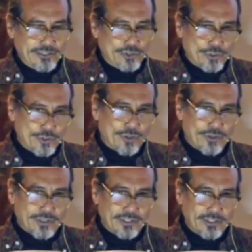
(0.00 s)
New
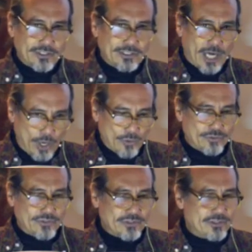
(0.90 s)
York
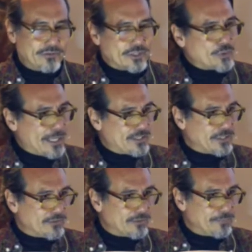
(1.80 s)
owned the
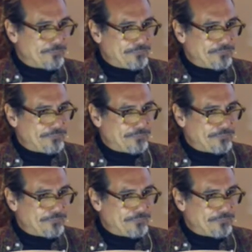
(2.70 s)
20th.